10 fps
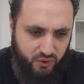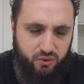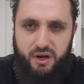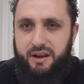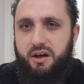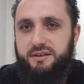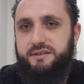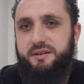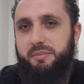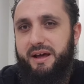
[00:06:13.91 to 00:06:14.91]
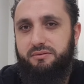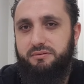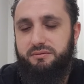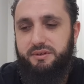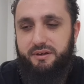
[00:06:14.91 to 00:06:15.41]
or I lost the
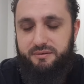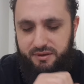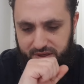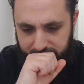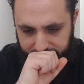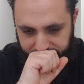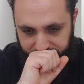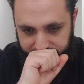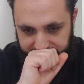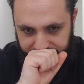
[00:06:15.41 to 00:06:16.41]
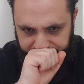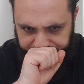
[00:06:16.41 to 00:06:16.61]
battle. Excuse me.